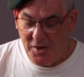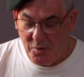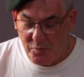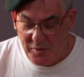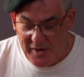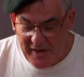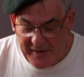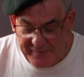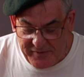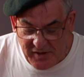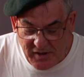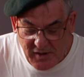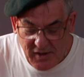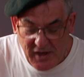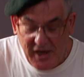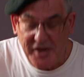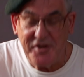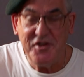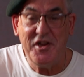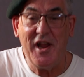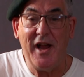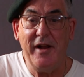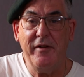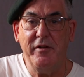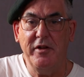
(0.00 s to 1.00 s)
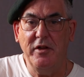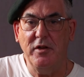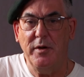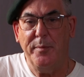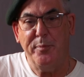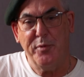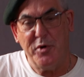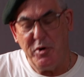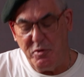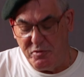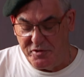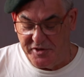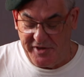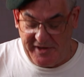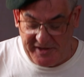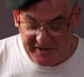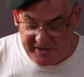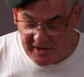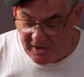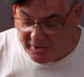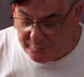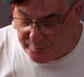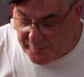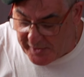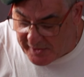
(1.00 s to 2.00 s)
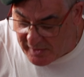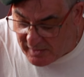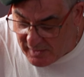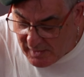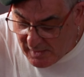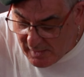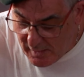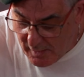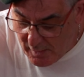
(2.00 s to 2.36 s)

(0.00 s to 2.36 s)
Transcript: We have a, a downhill approaching, that sounds better.